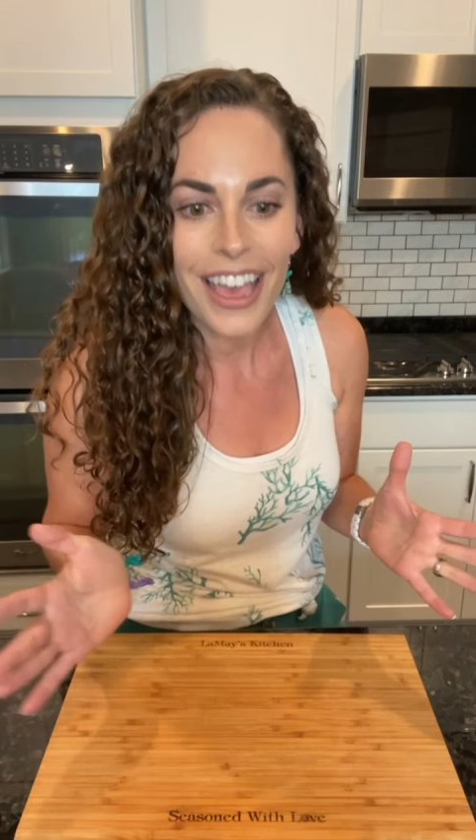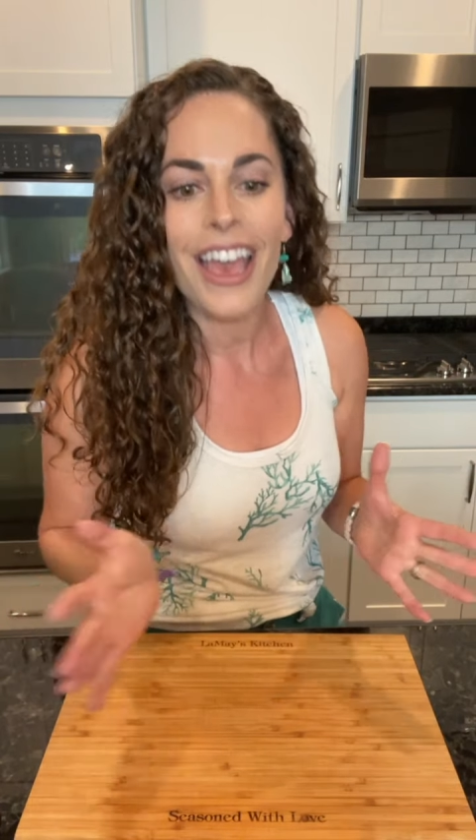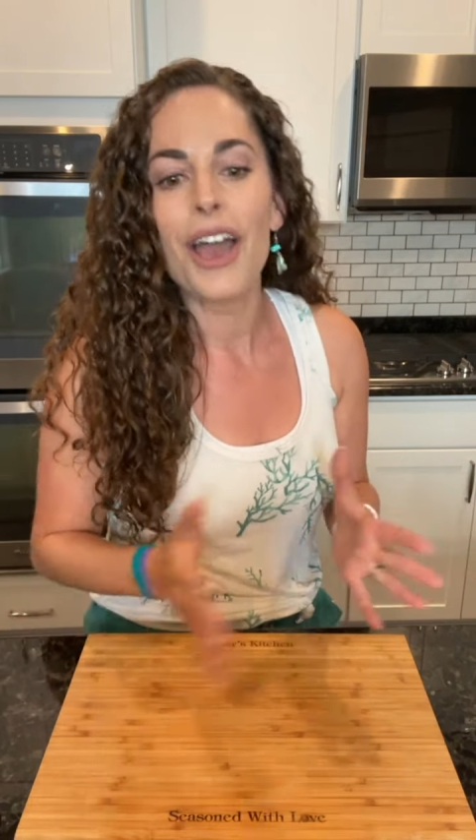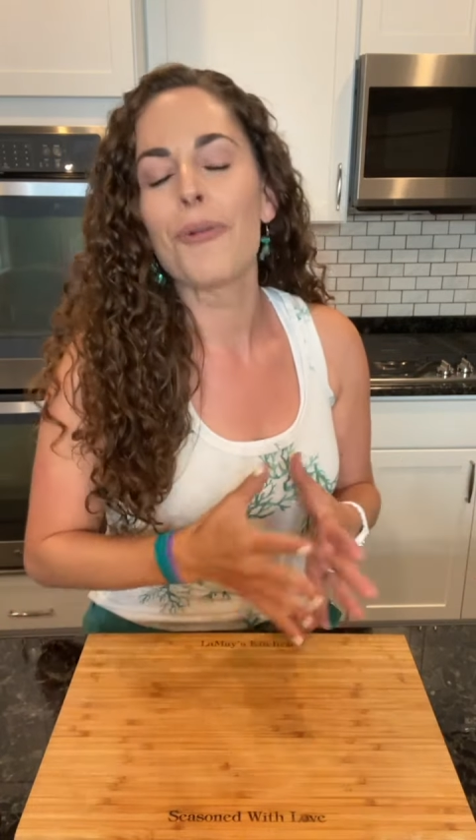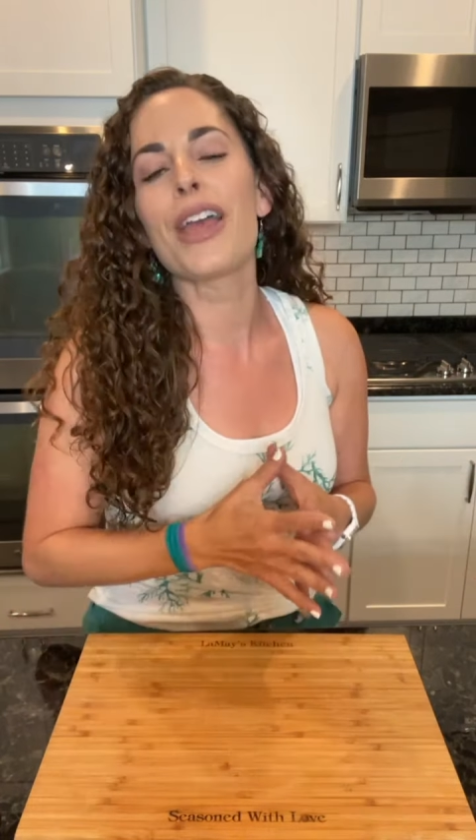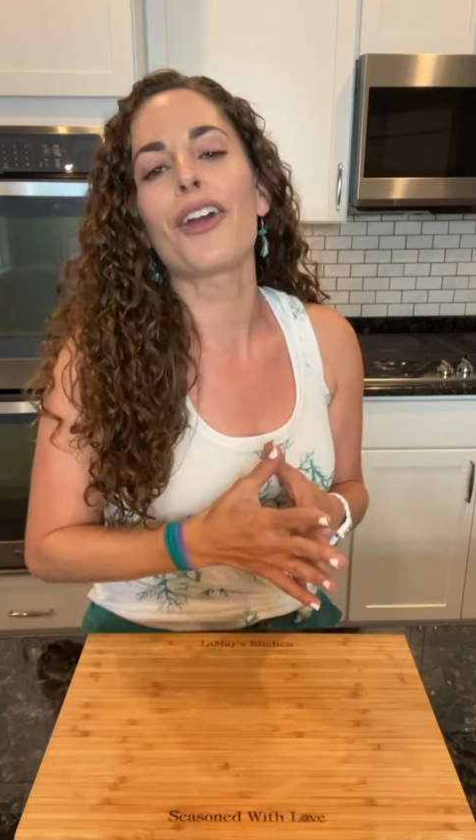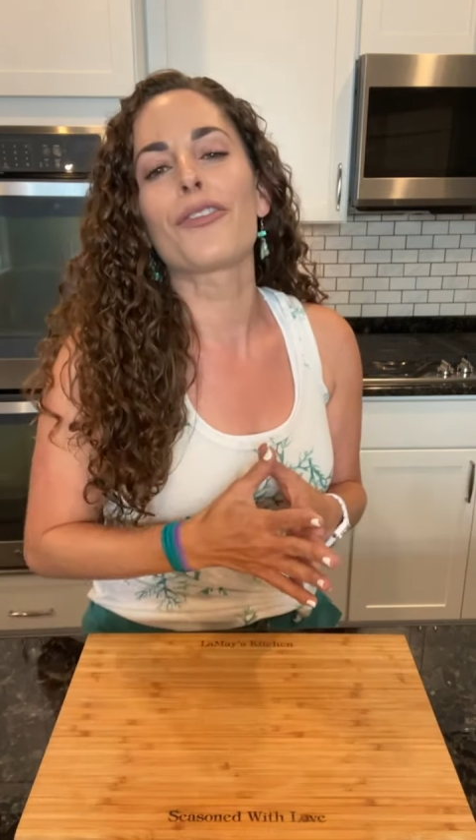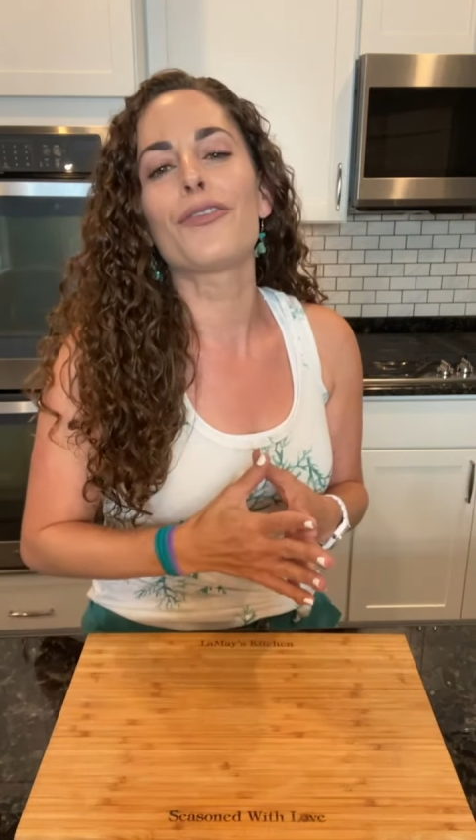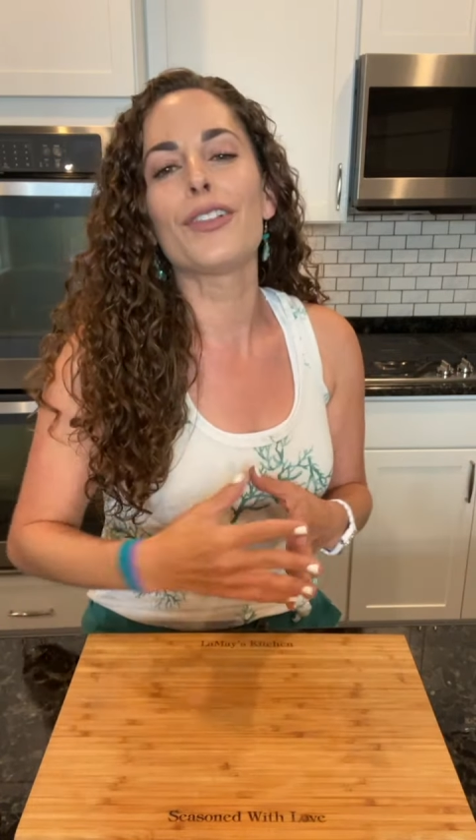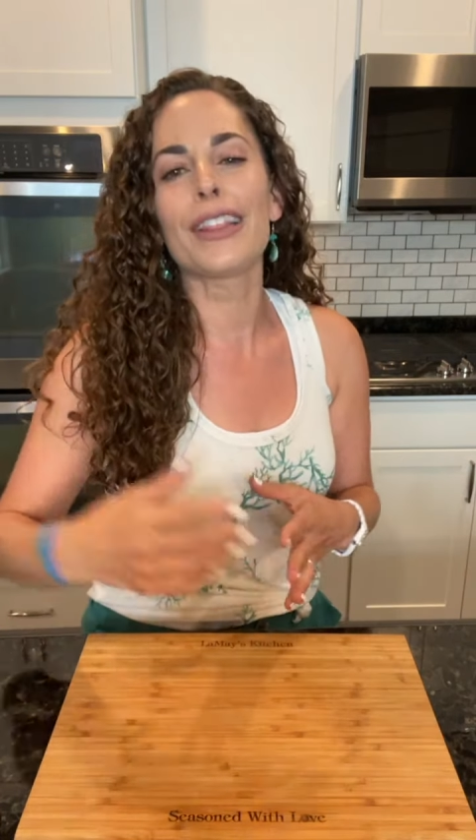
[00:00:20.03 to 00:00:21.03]
We are
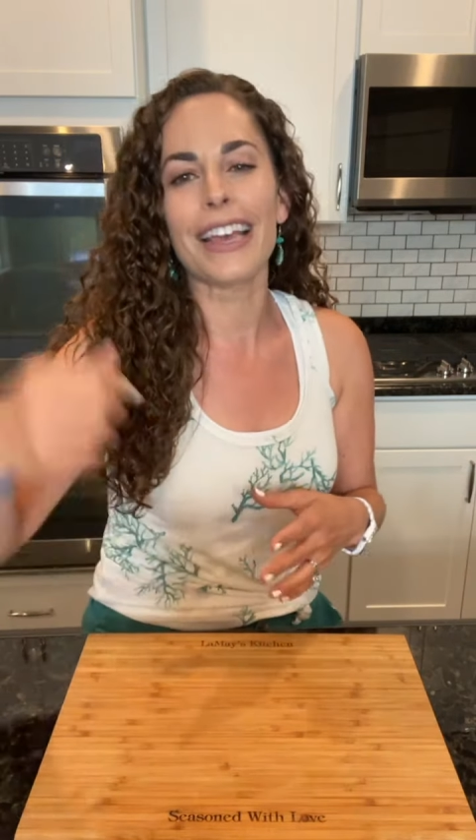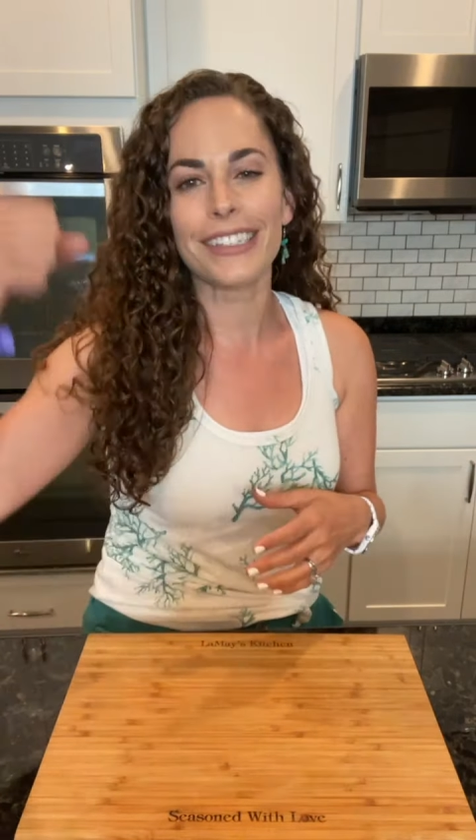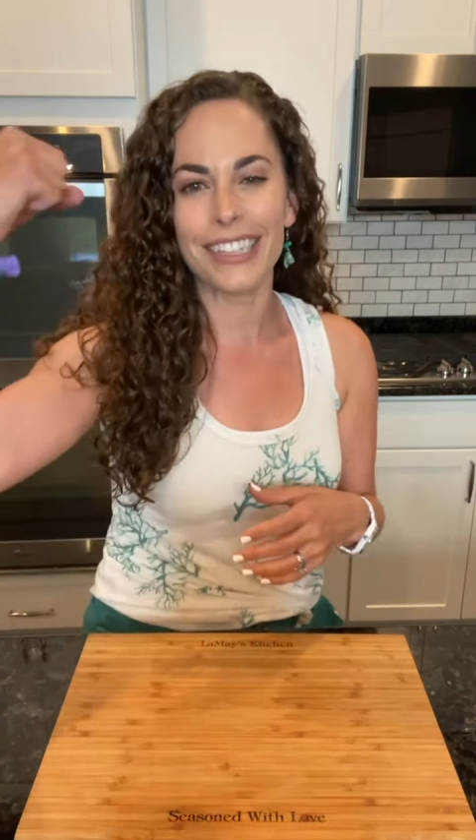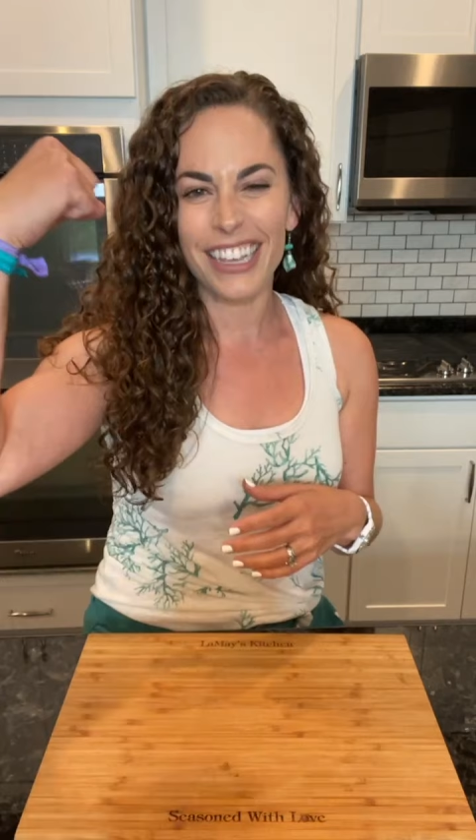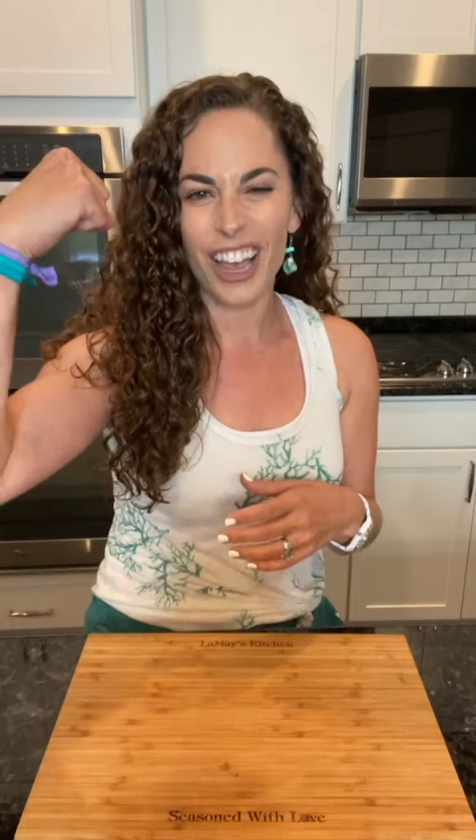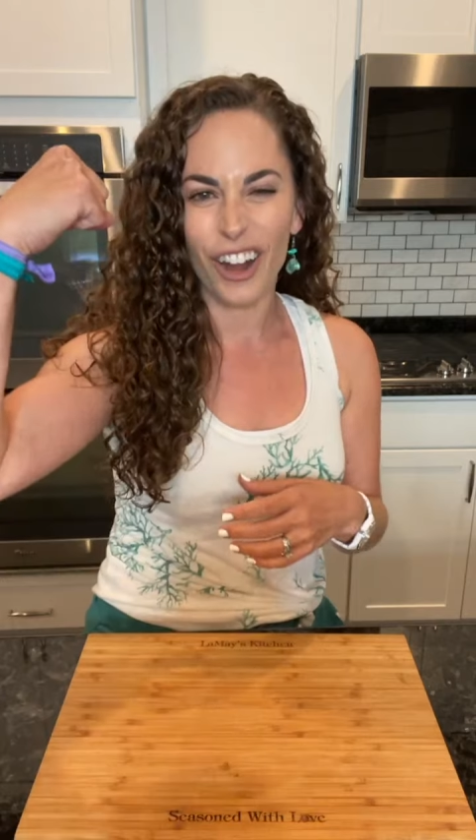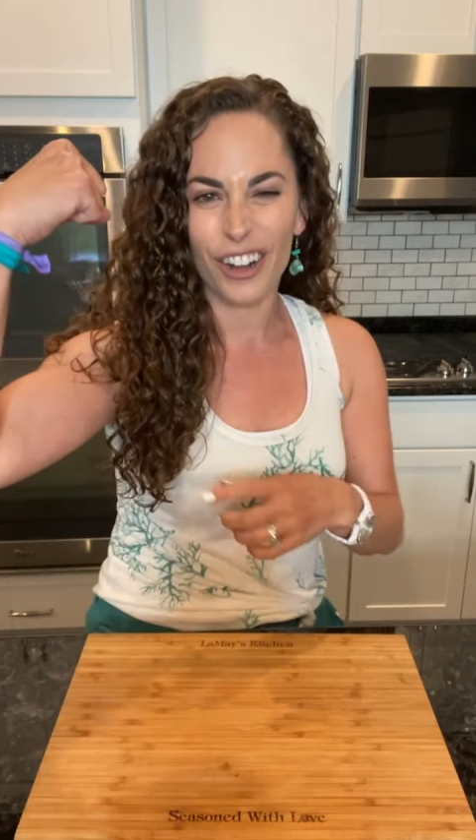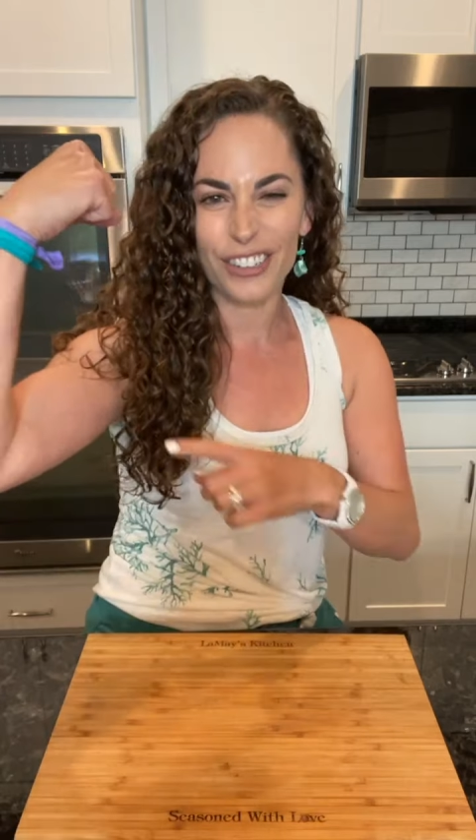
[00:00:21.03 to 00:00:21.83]
flexing our